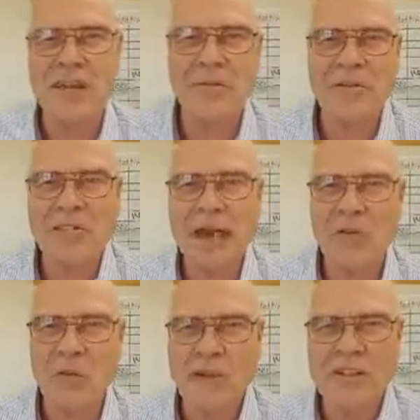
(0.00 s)
I was
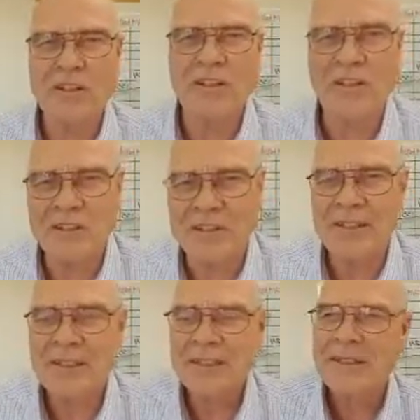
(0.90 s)
out in Windsor
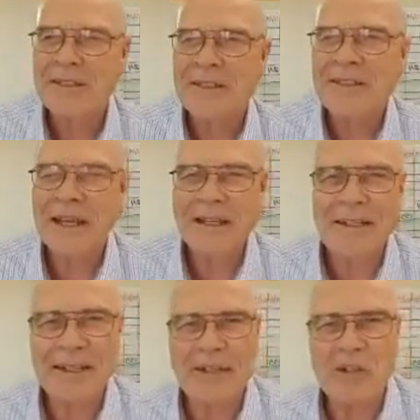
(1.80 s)
and
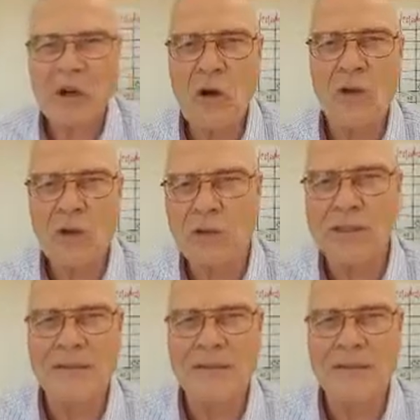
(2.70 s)
got a little cold,